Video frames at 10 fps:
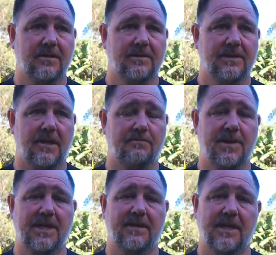So
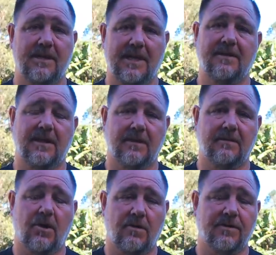better than nothing
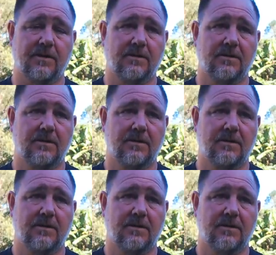often.